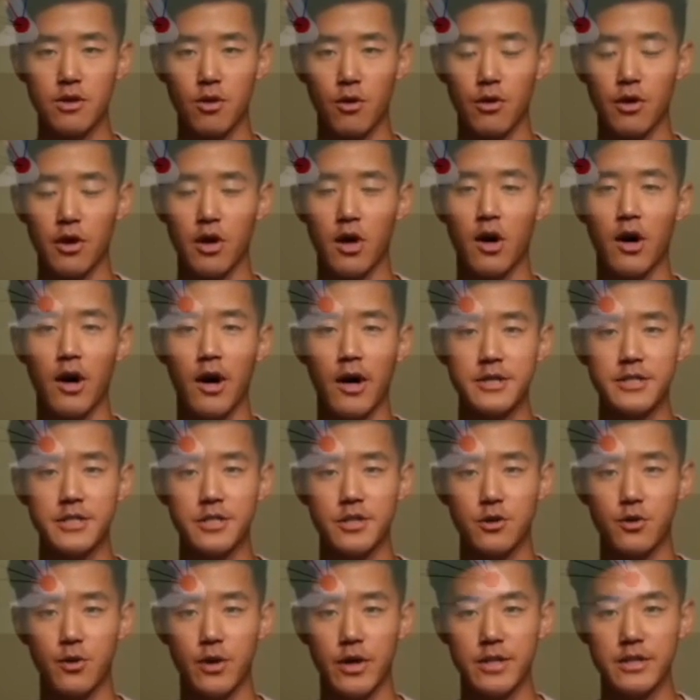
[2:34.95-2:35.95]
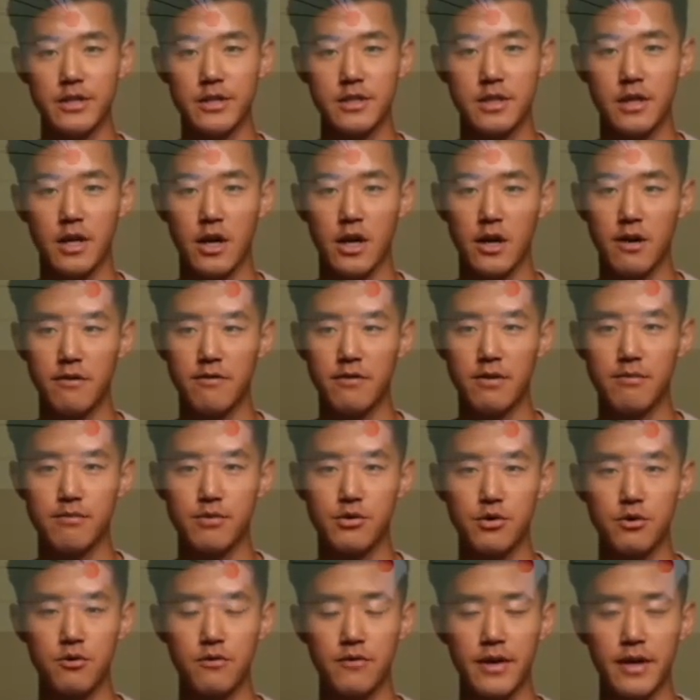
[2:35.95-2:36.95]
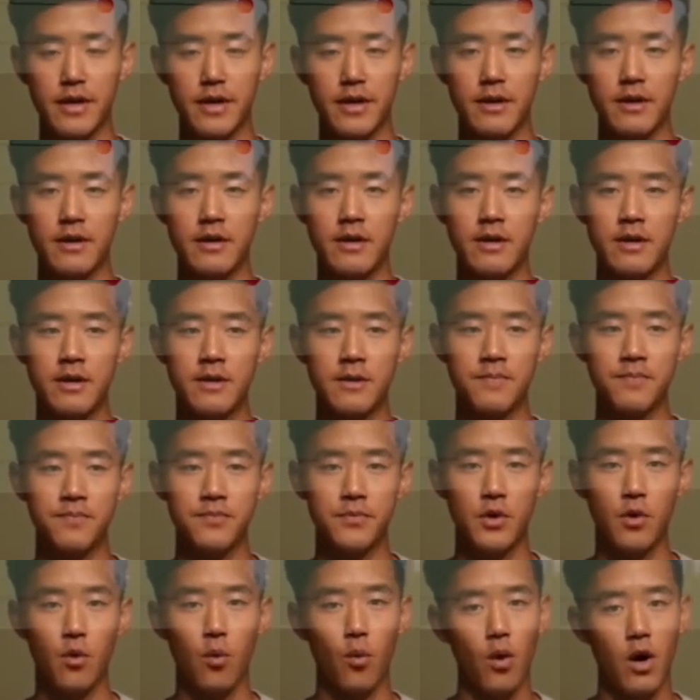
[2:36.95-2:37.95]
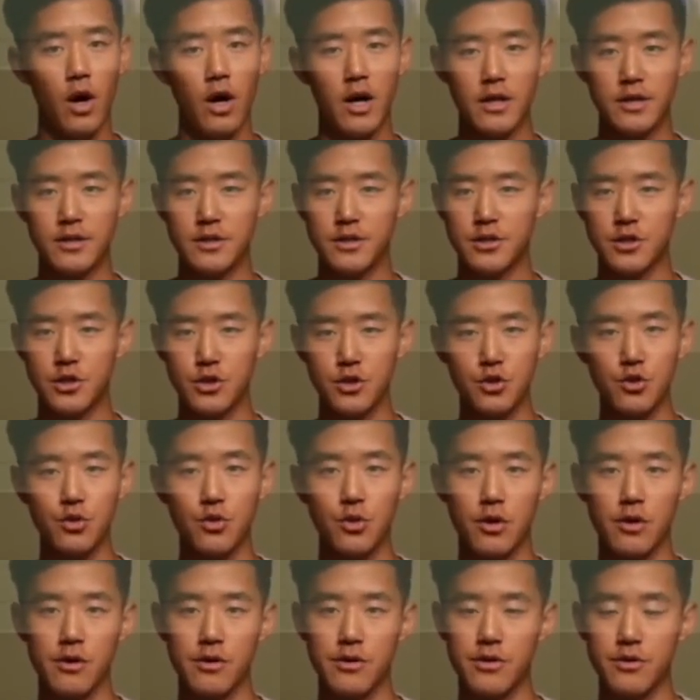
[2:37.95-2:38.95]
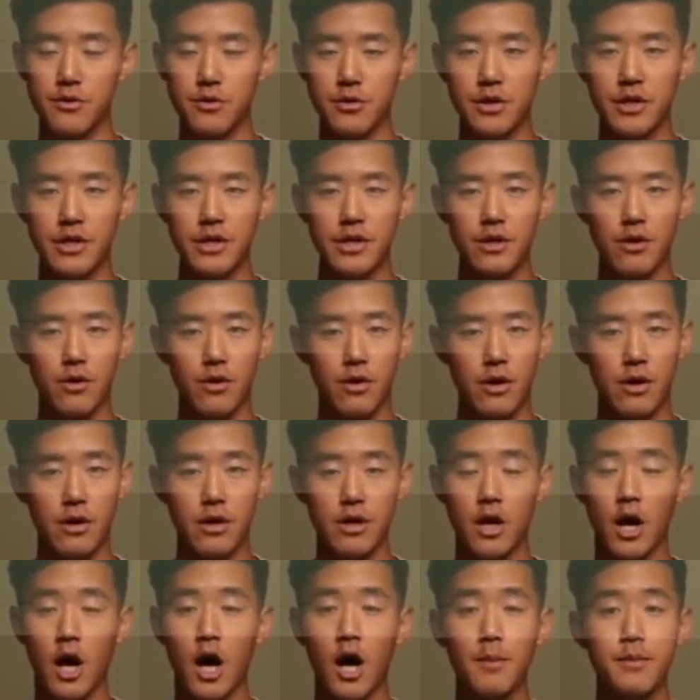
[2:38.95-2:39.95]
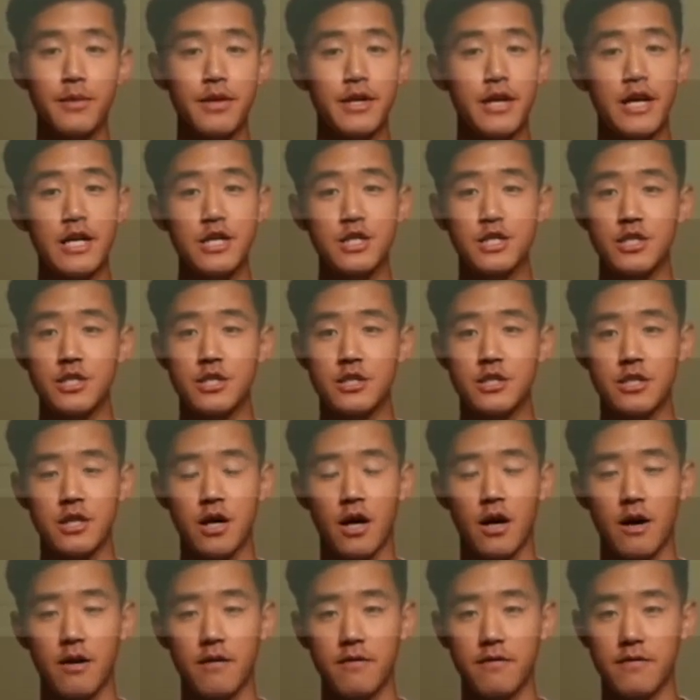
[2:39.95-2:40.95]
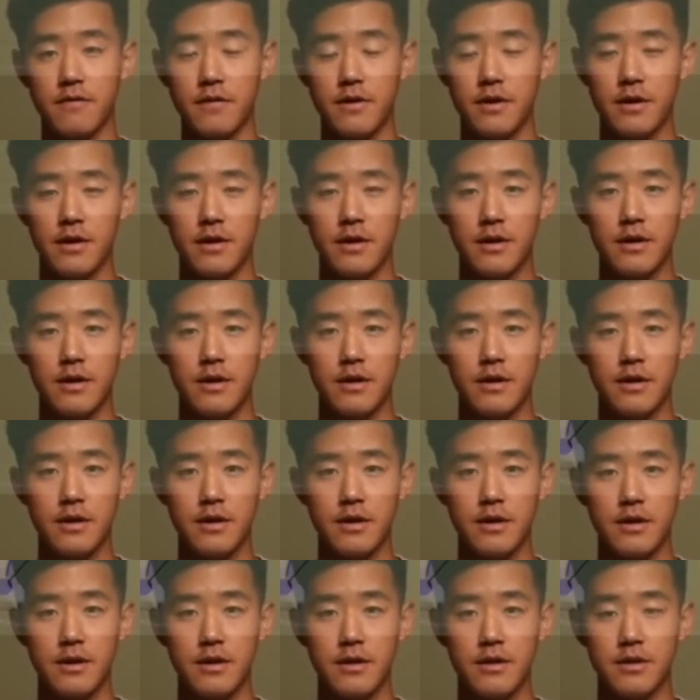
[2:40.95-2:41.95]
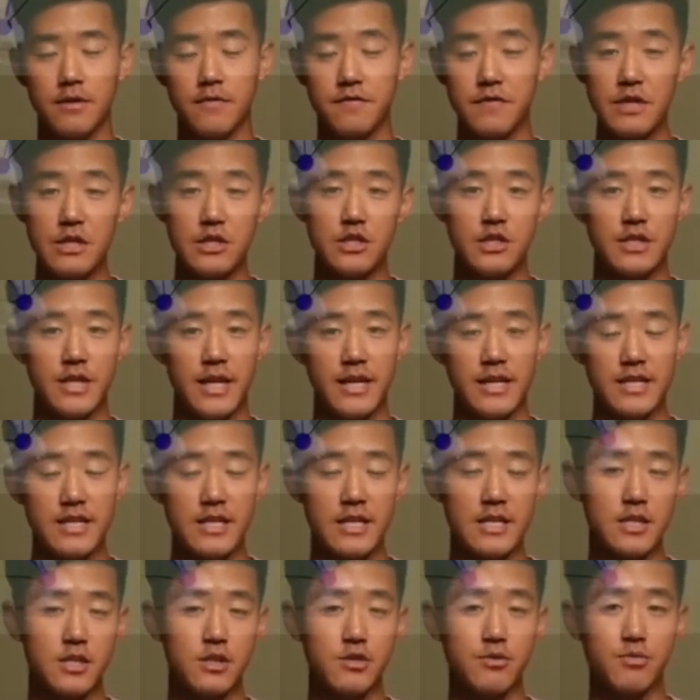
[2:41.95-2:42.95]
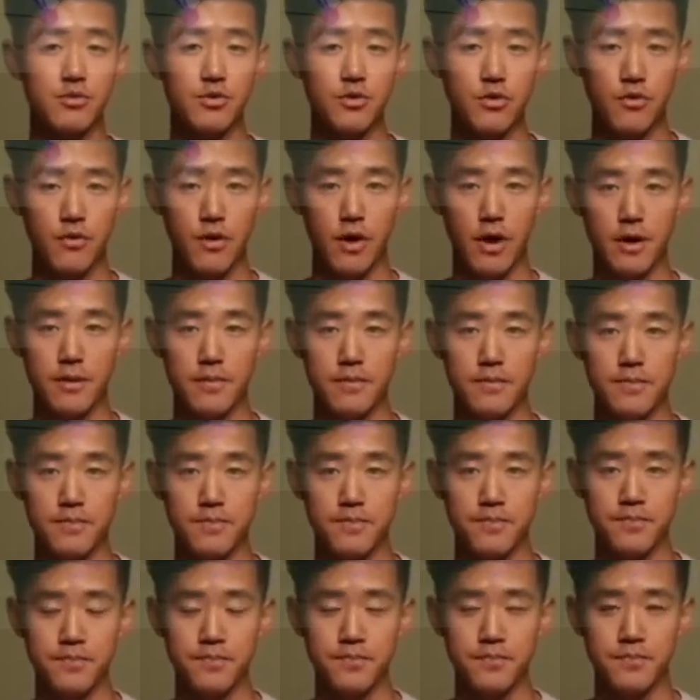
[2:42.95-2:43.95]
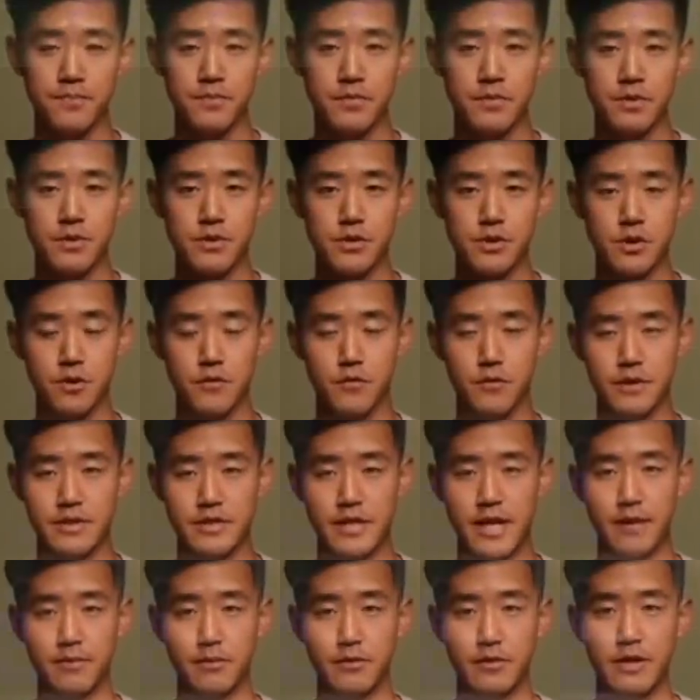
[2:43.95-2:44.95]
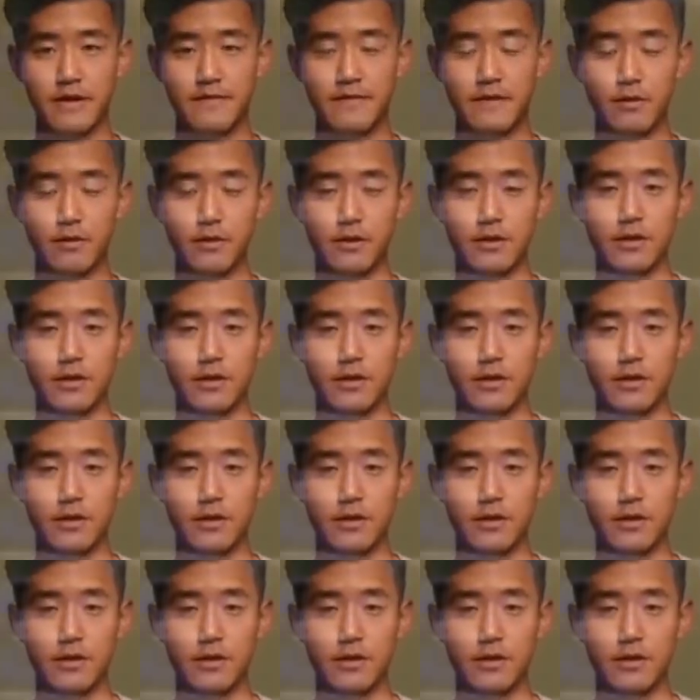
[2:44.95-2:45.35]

or the consequence of improving 1, 2, or 3, or combinations of the features that he needs to improve on. So for example, if you were